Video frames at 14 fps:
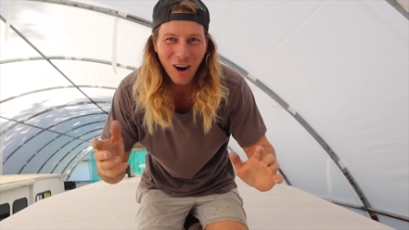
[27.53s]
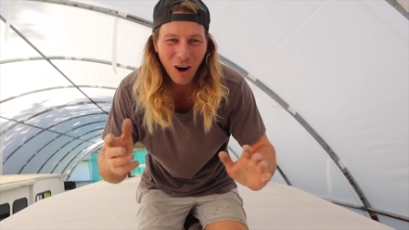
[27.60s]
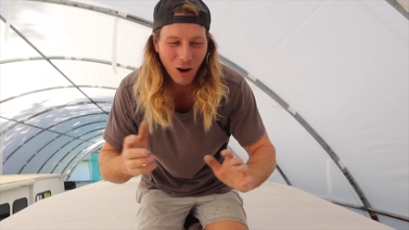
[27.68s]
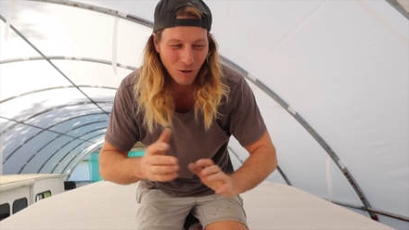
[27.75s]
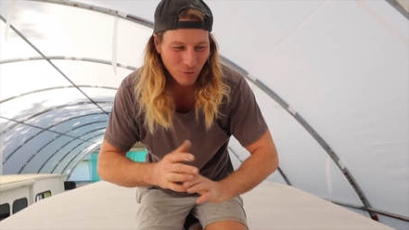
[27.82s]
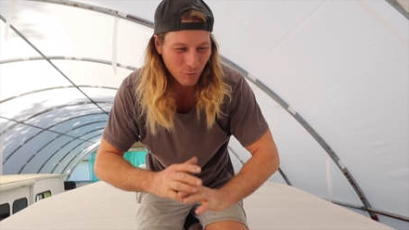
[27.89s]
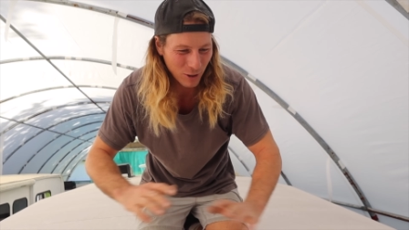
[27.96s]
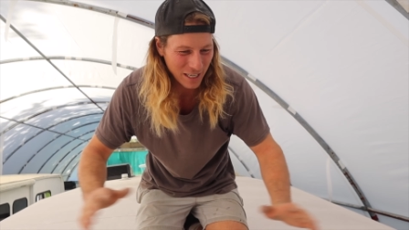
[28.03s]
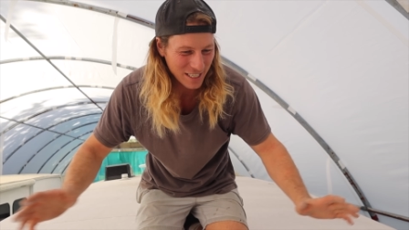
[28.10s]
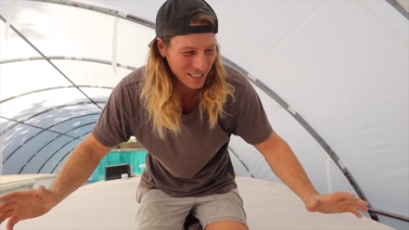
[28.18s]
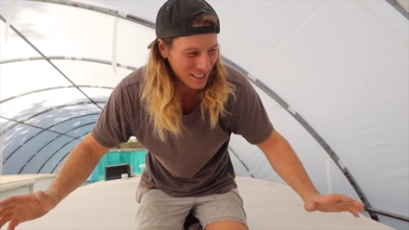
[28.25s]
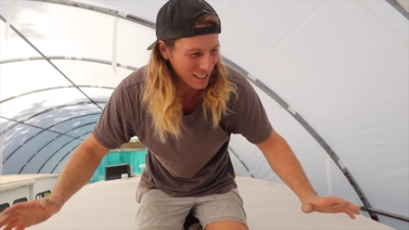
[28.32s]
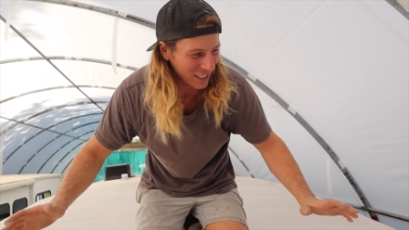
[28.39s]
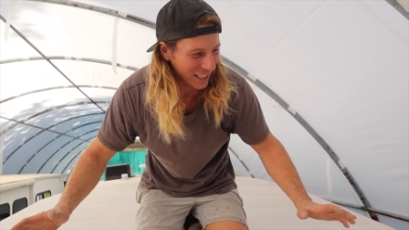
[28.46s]
of
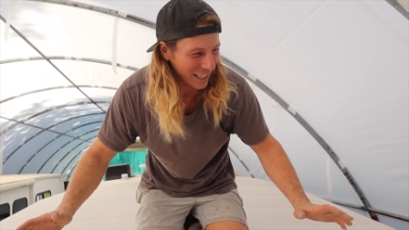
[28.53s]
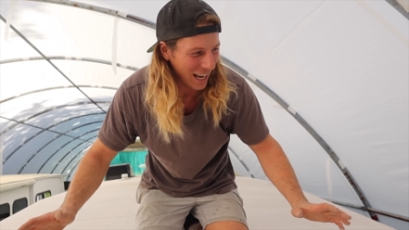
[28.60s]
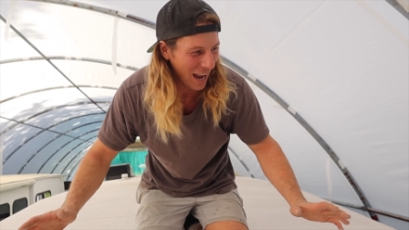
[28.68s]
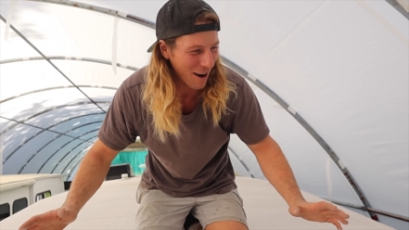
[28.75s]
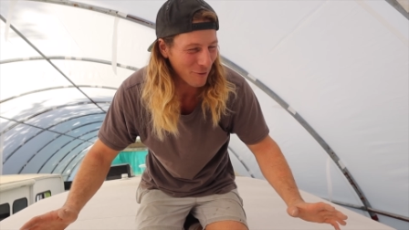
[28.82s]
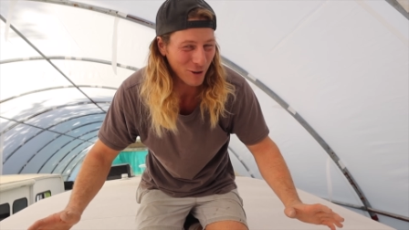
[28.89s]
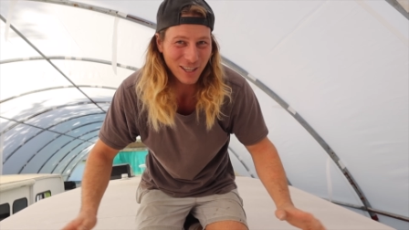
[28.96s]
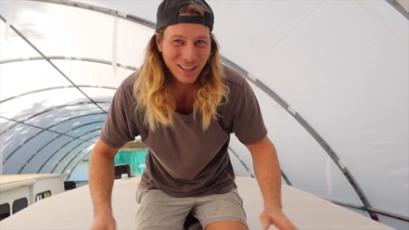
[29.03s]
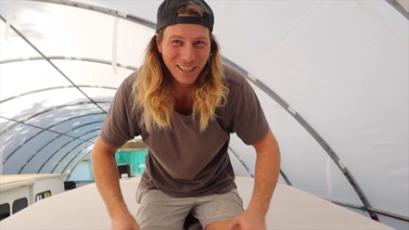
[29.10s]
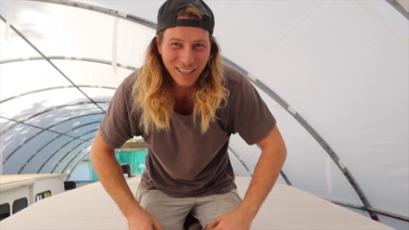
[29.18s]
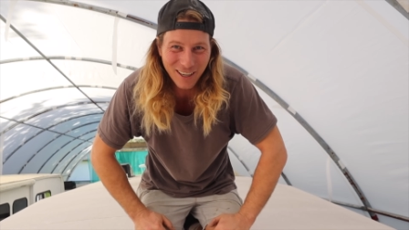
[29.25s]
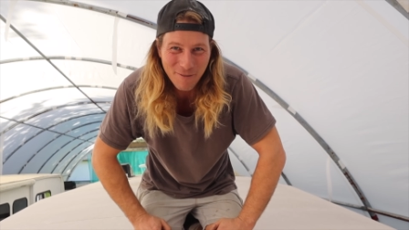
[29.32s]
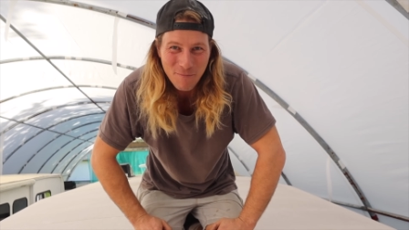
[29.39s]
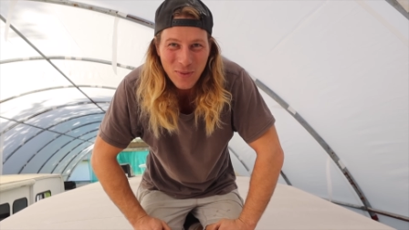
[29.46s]
resealing
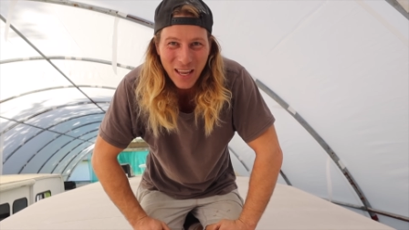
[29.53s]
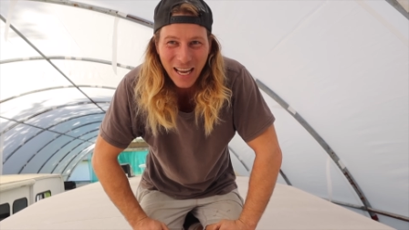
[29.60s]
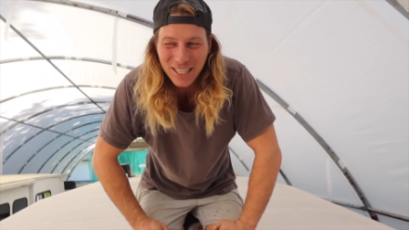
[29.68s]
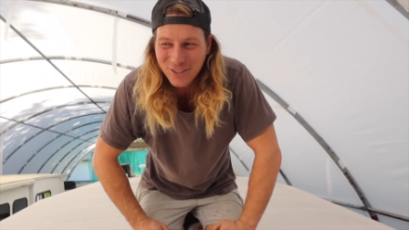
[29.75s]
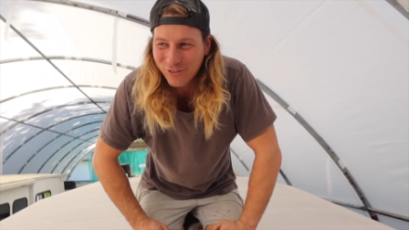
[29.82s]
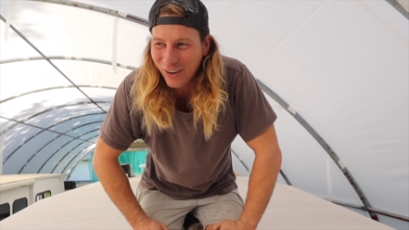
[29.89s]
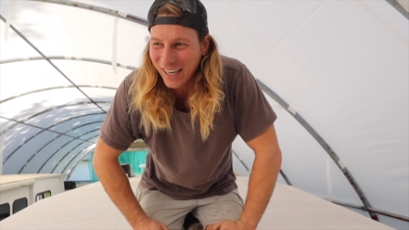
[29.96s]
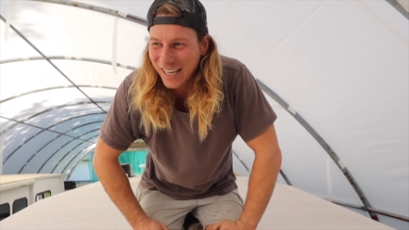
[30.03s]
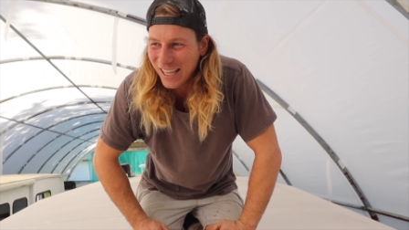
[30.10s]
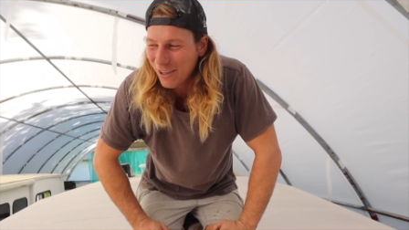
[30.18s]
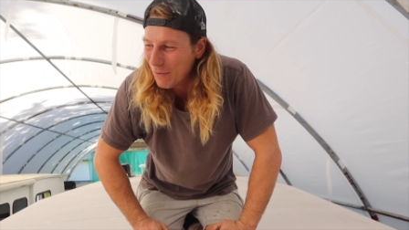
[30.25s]
everything. It's funny that